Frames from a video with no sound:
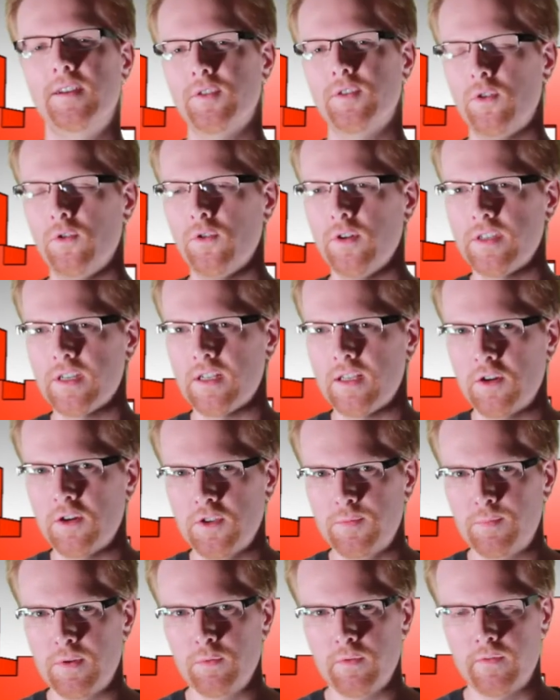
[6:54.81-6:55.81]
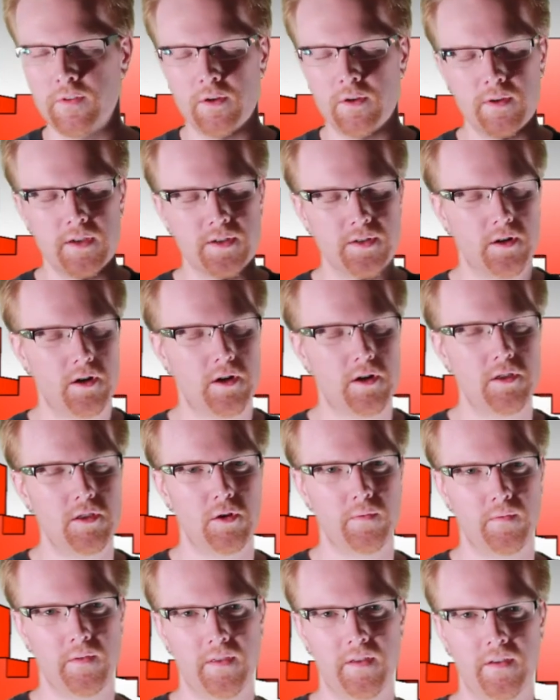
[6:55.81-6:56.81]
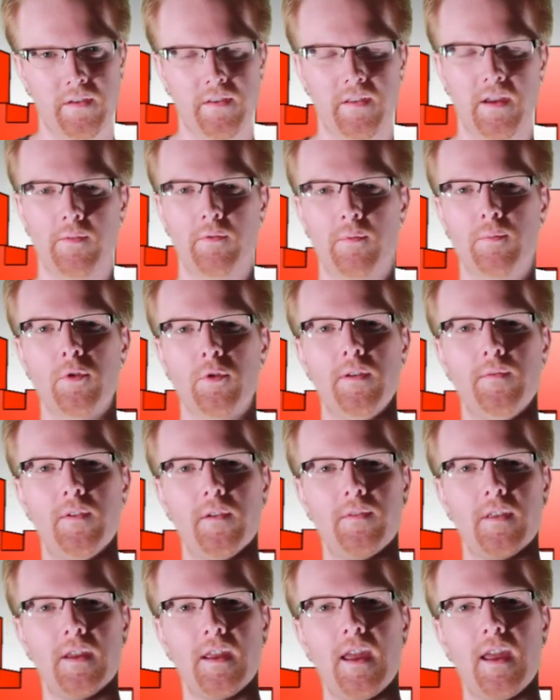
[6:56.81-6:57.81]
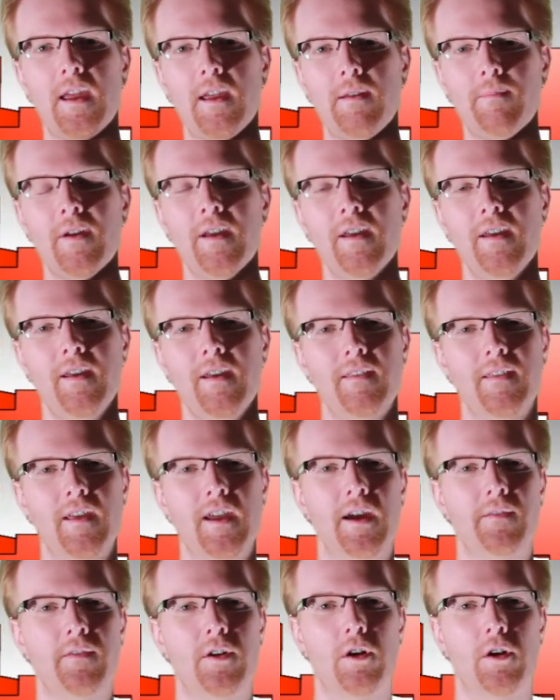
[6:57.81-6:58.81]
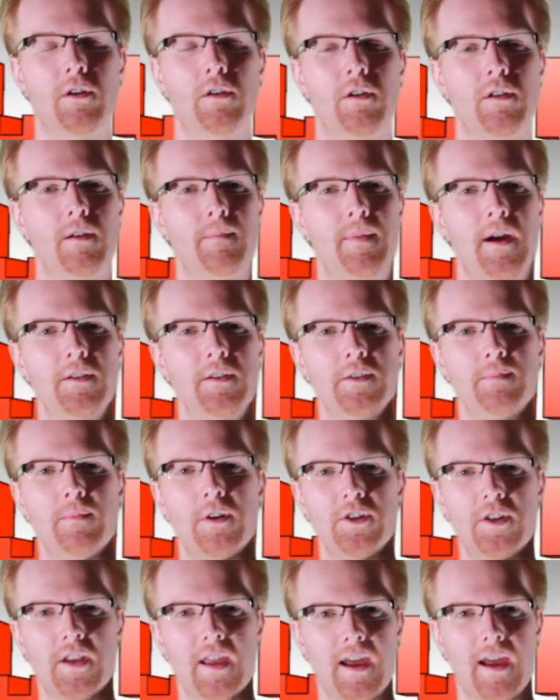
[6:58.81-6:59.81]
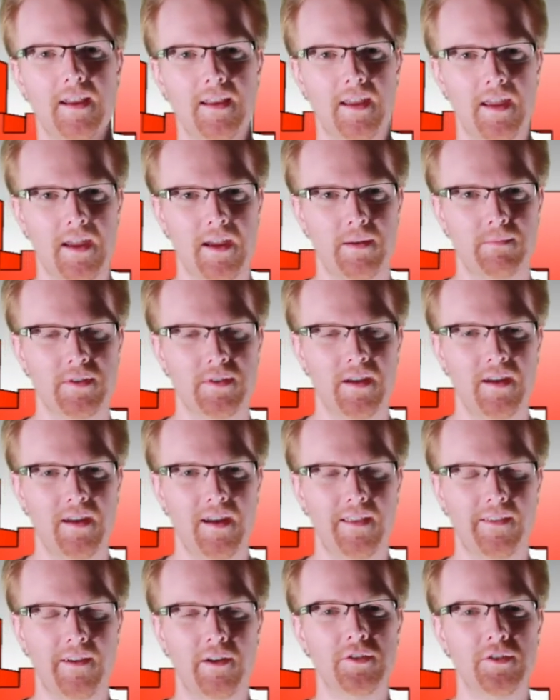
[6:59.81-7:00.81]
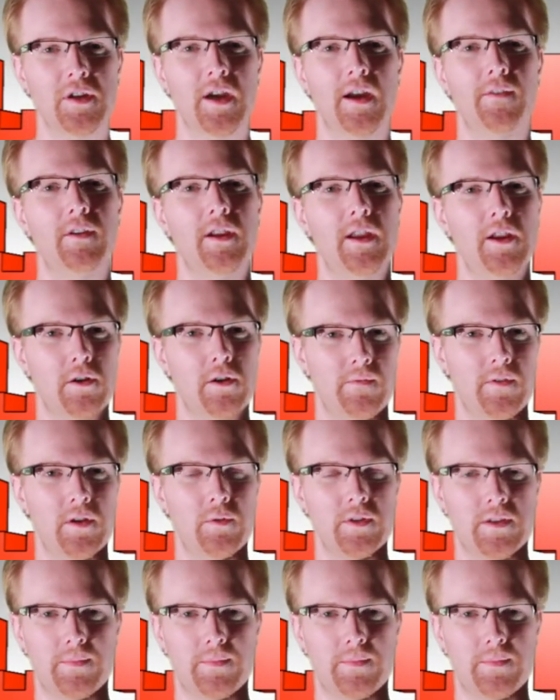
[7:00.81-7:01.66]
always, Clearance Bin Review is all over this. They have a preview of the game, they have an article about Smudged Cat Games, and they also have an interview with